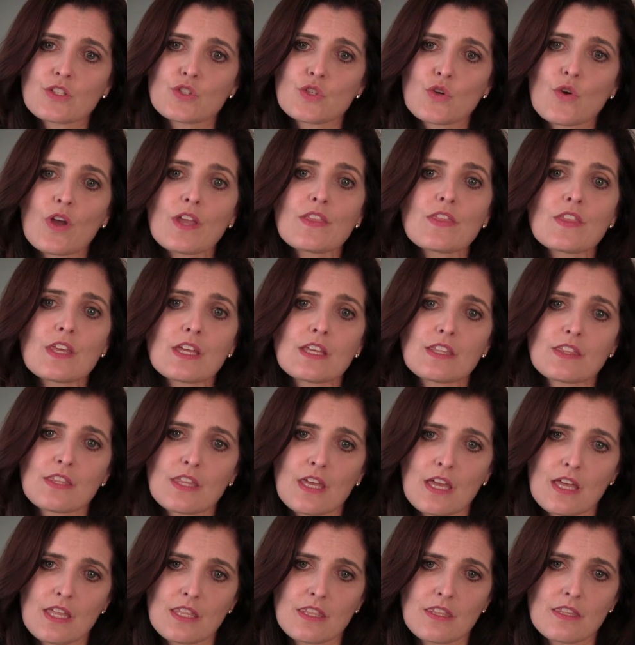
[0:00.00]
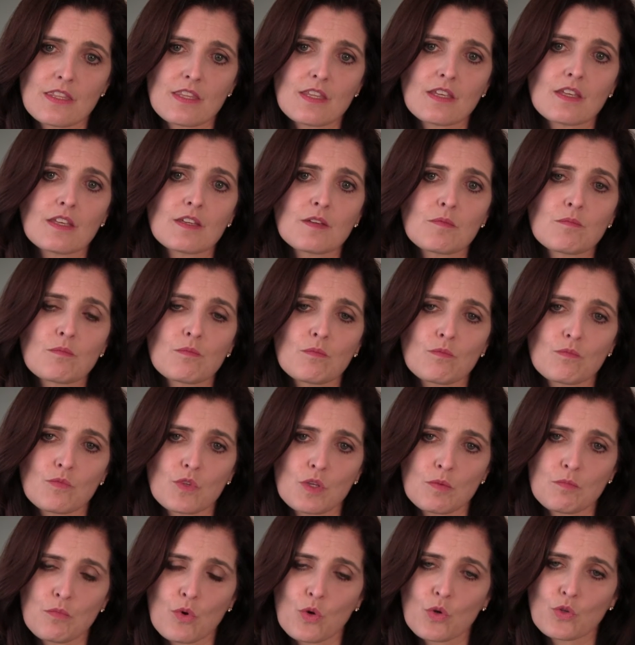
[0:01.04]
so I think then
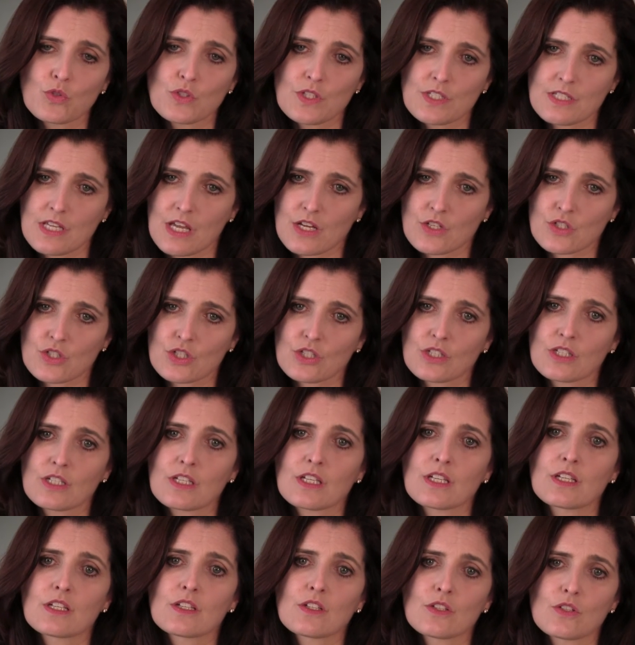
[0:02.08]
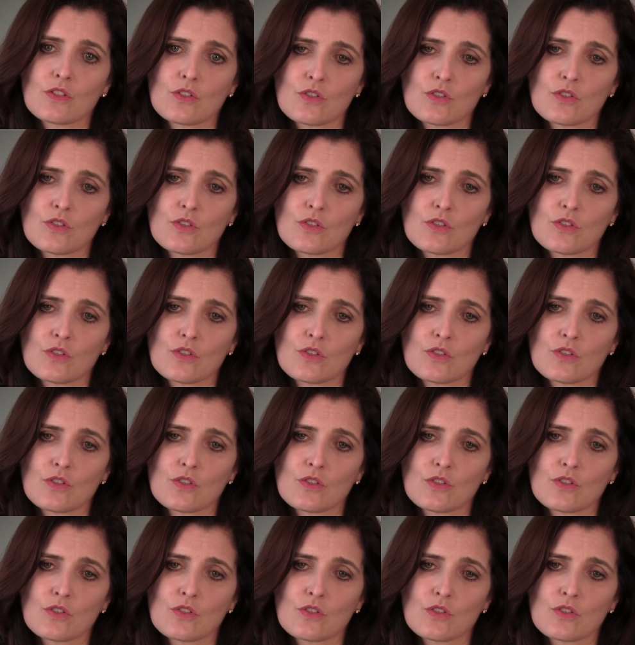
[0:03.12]
the mold is actually